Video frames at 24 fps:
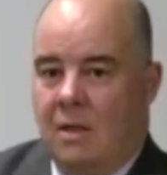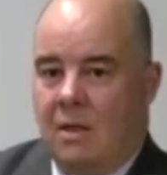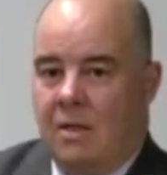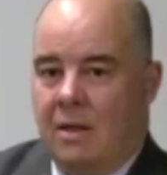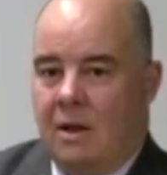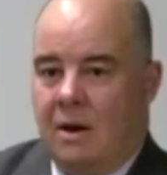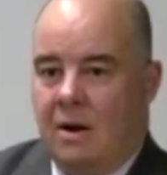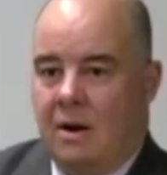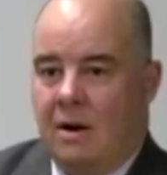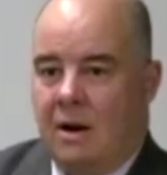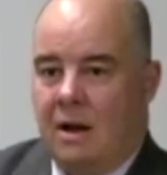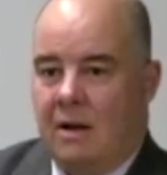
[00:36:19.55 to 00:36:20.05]

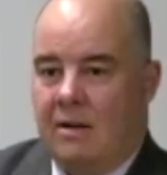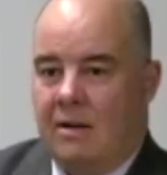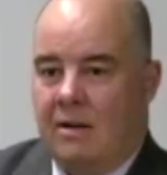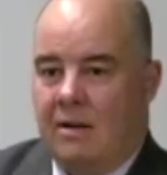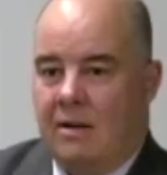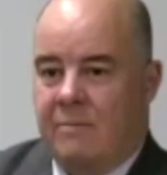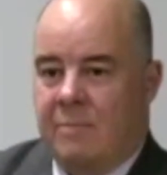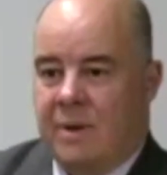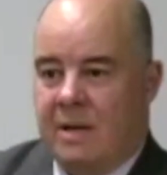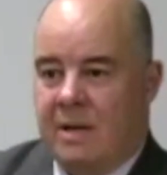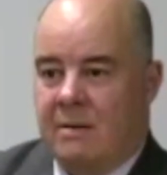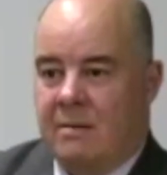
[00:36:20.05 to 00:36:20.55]
there
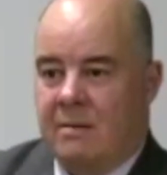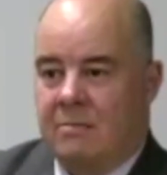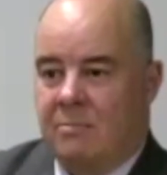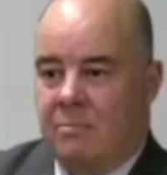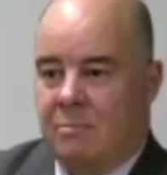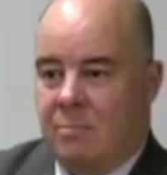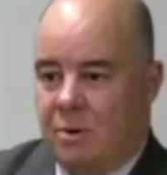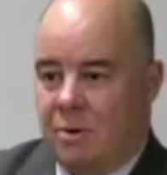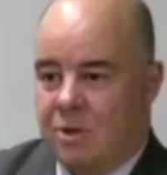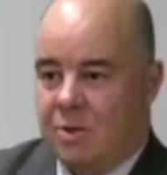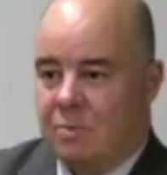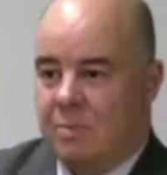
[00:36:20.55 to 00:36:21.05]
have been
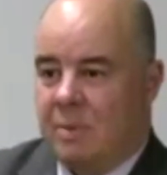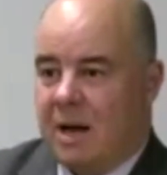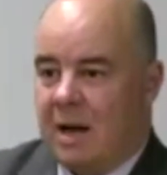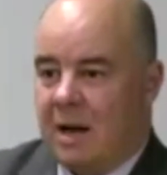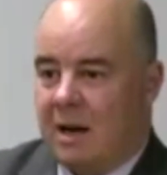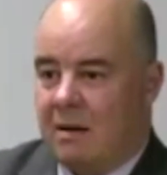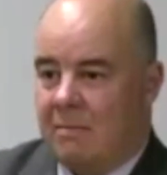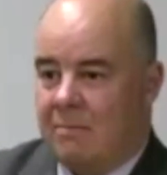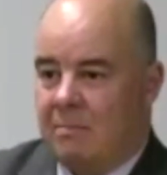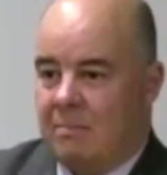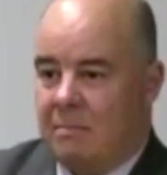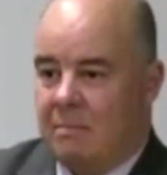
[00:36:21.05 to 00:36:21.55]

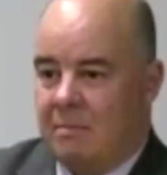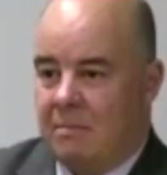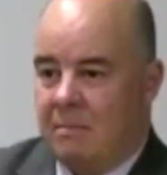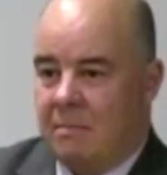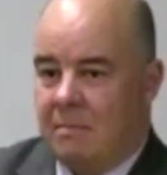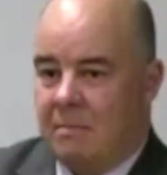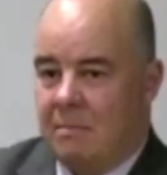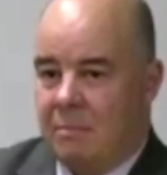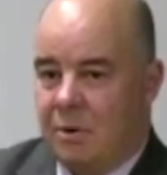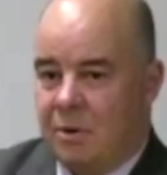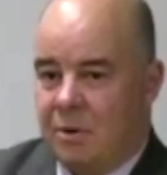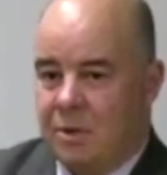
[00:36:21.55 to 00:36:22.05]
pushback
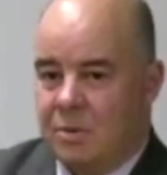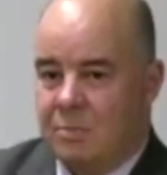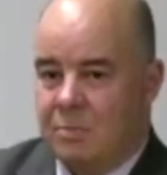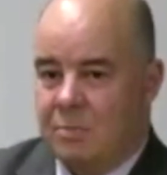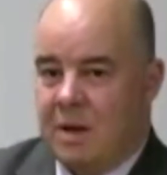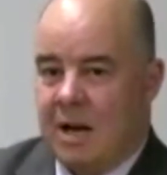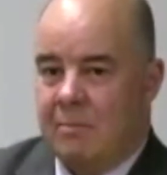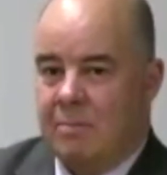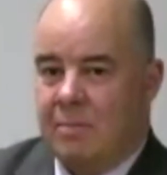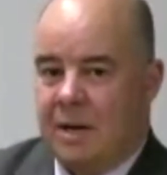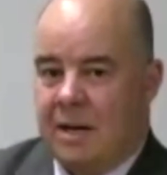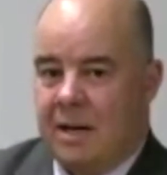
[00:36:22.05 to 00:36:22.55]

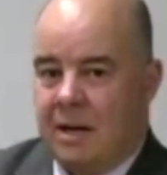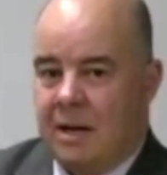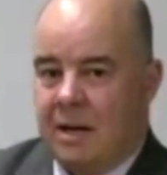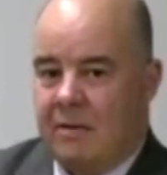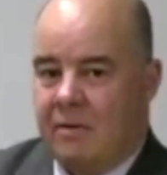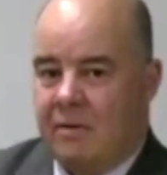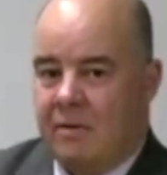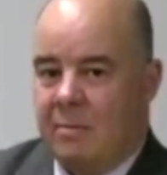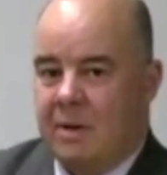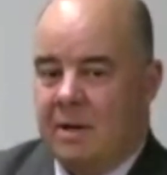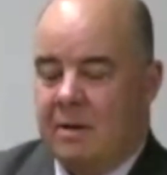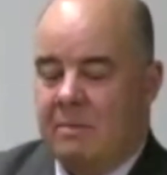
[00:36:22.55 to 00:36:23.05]
by
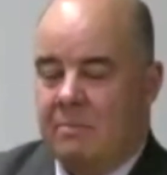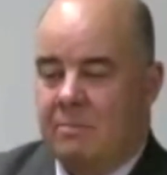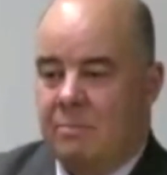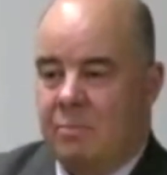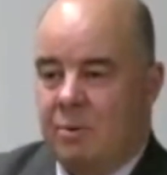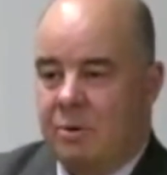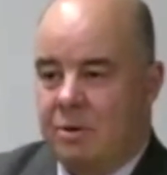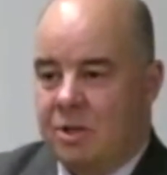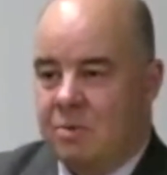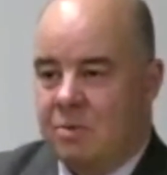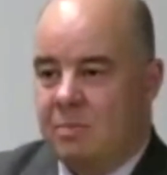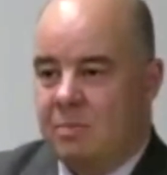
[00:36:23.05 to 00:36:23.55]
government,
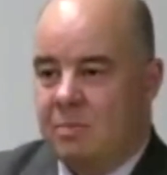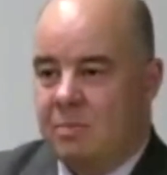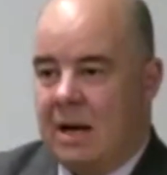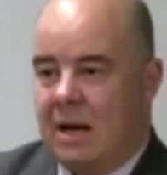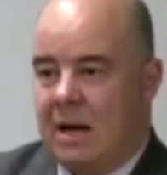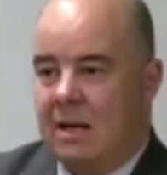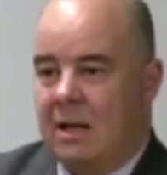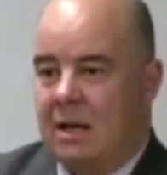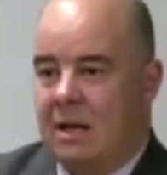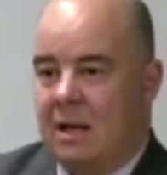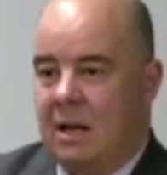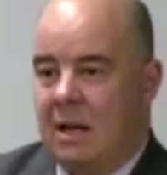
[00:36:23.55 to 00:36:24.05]

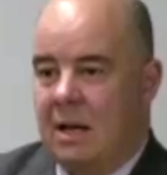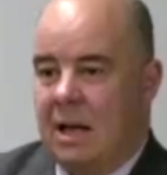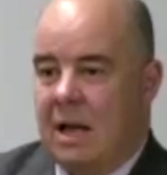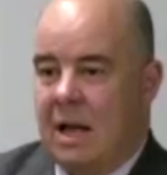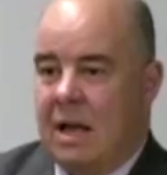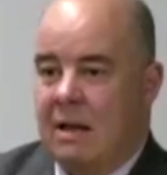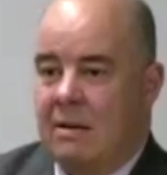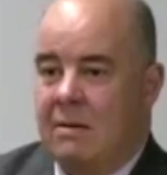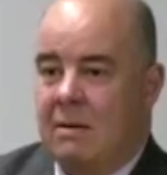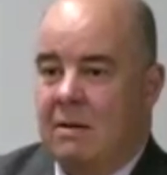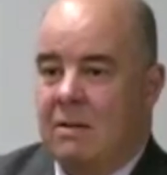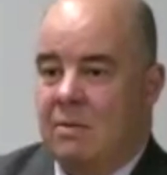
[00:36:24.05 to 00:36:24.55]
pushback.
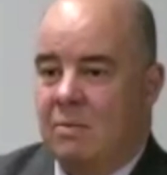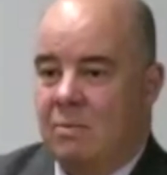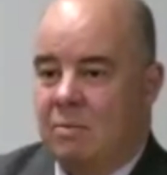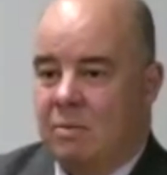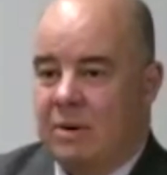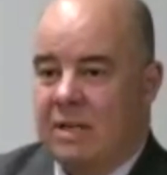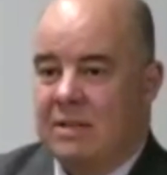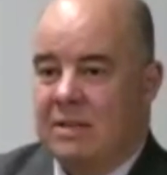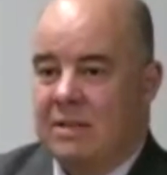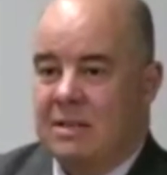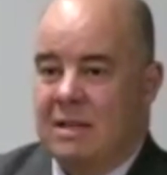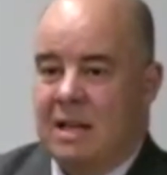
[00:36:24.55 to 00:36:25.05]
And the
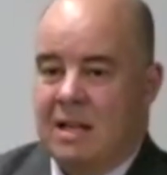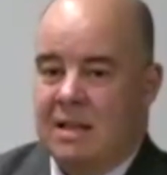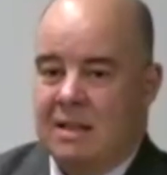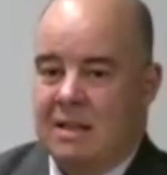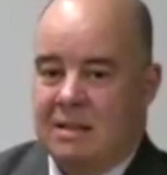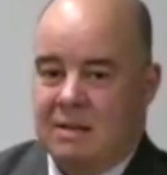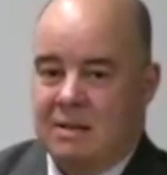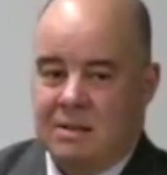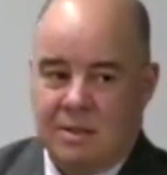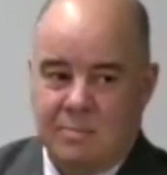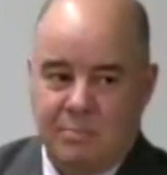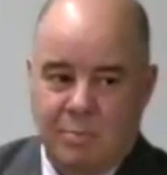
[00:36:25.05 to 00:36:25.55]
reason
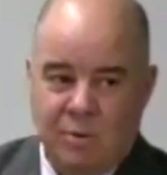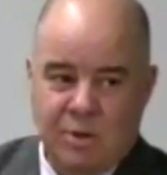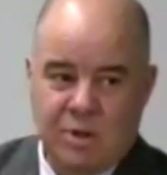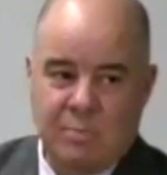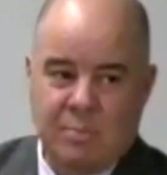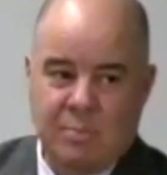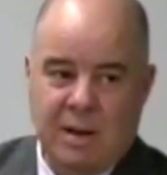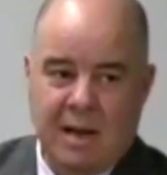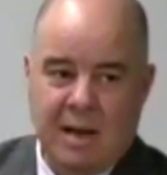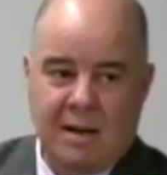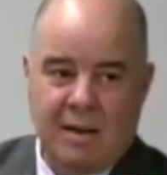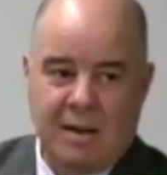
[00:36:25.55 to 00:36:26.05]
that there's
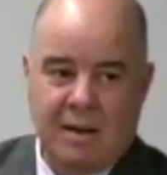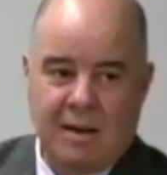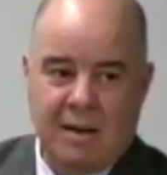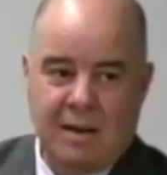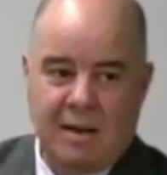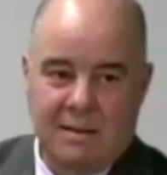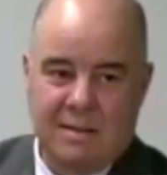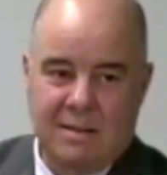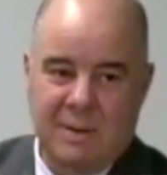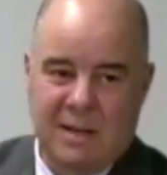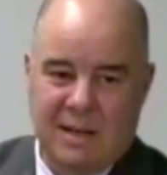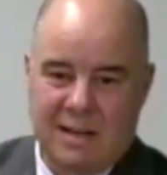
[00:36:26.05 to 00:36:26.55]
pushback
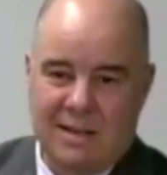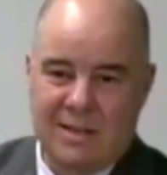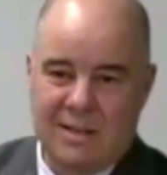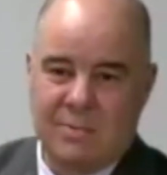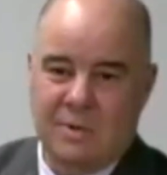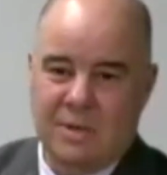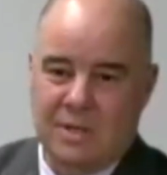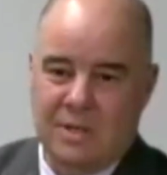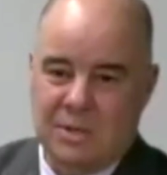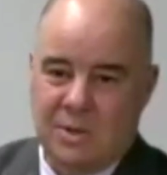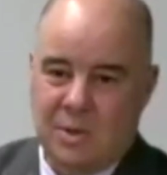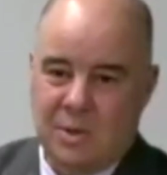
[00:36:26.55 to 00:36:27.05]
is because
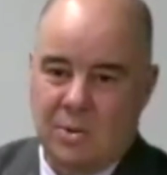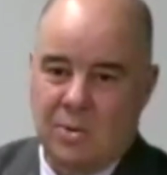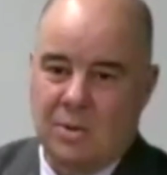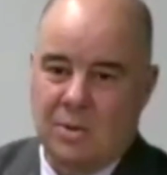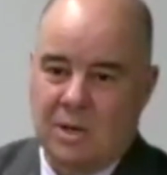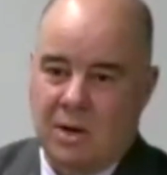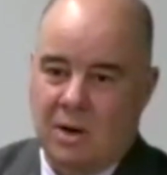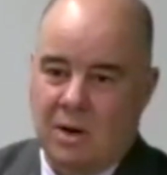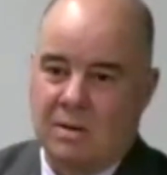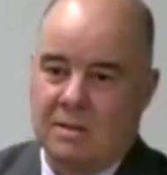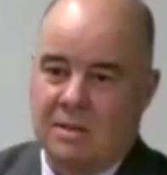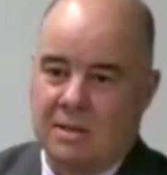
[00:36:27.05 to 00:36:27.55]
we're so
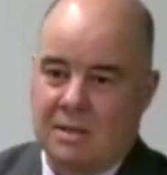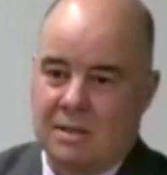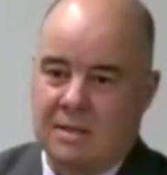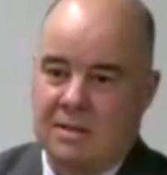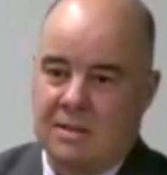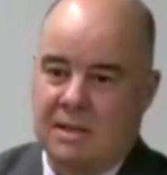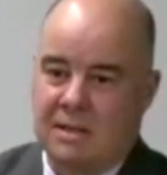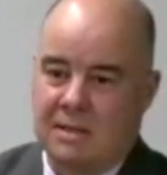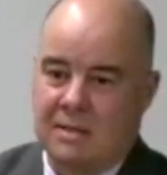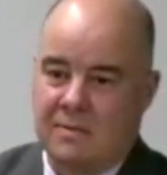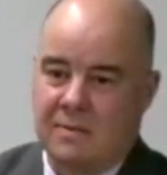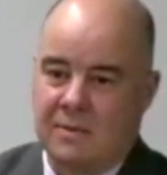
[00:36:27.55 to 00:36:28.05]
darn
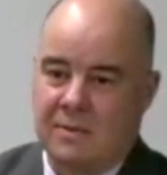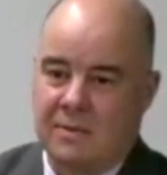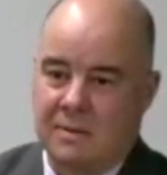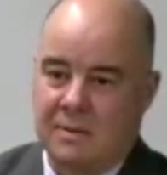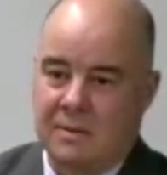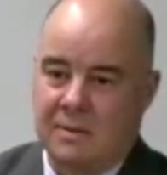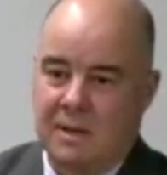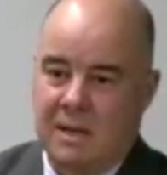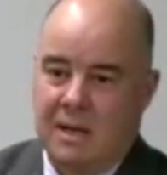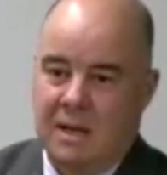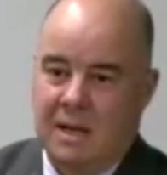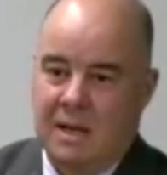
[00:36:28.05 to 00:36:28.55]

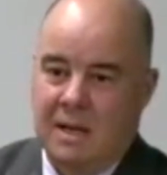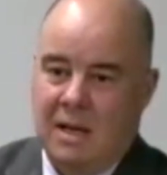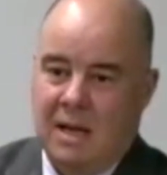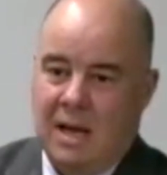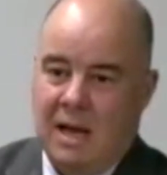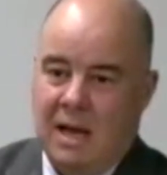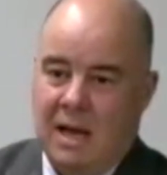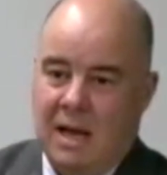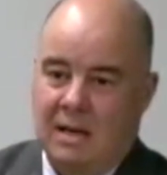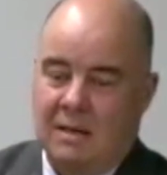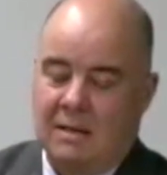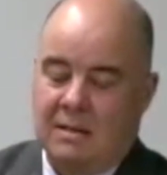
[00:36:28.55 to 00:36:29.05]
successful
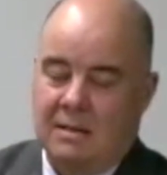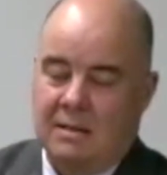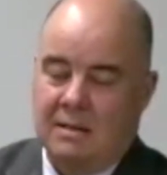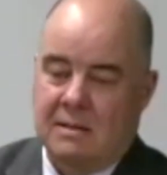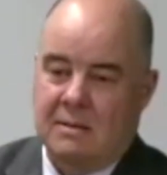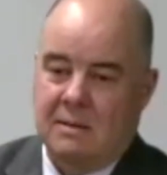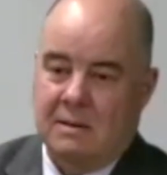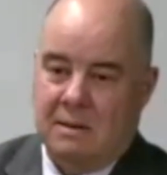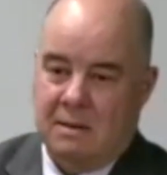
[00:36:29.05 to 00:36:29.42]
at,